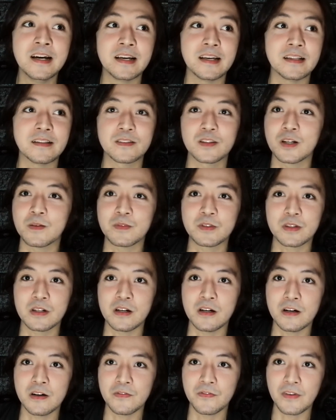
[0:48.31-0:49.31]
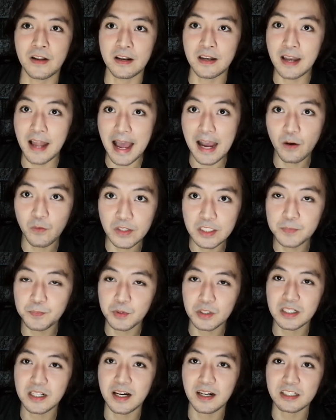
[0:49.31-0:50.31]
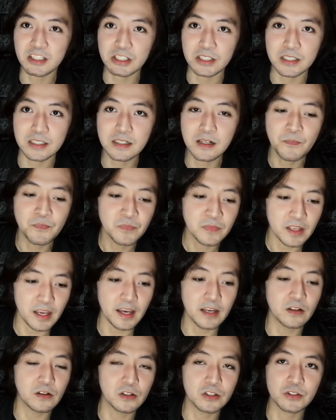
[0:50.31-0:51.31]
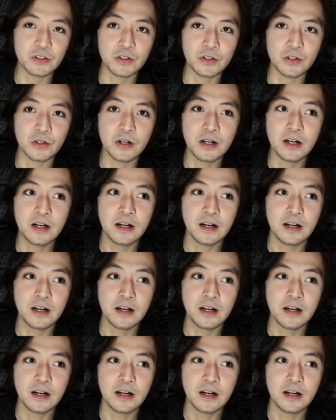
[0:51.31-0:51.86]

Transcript: in terms of language production, and also